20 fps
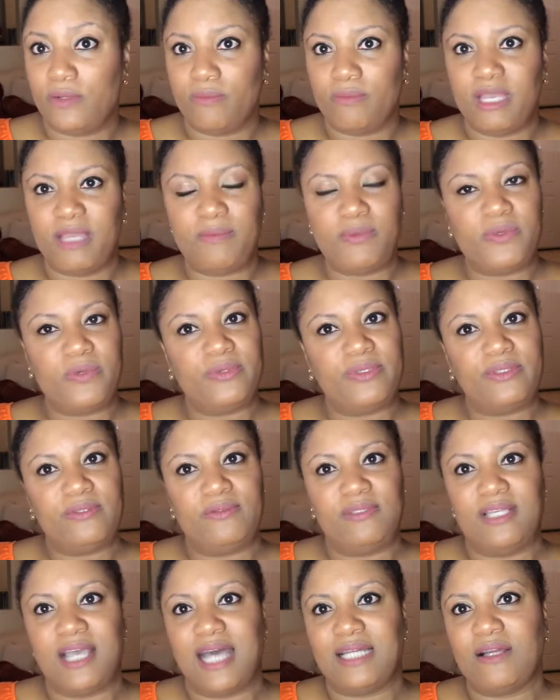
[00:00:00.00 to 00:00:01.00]
or maybe you
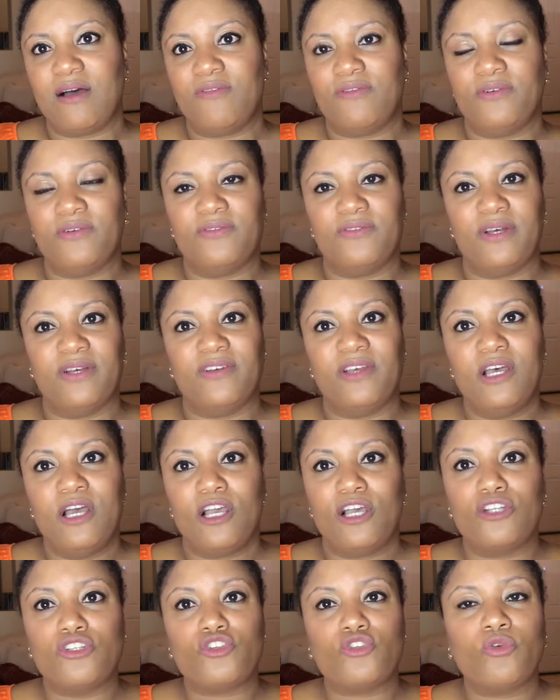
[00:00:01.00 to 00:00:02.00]
got off of a
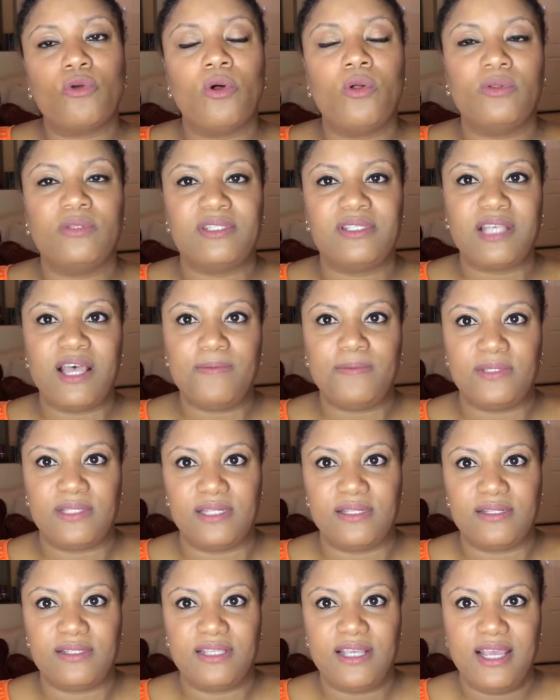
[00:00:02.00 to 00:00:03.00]
controlled
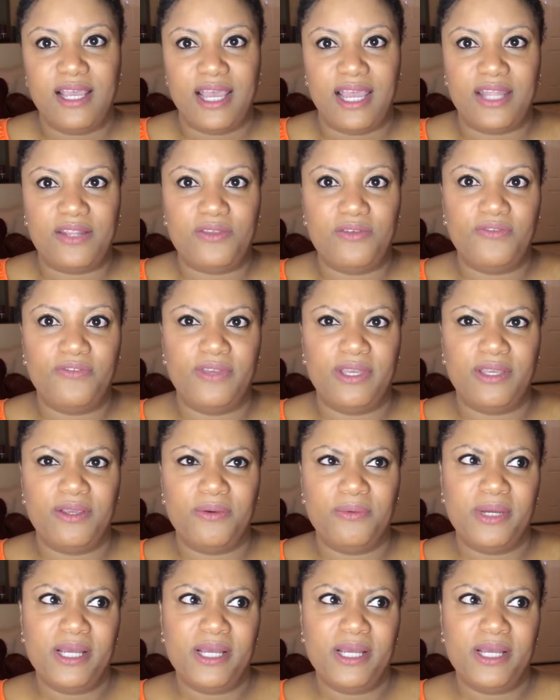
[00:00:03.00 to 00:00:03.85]
substance and you figure,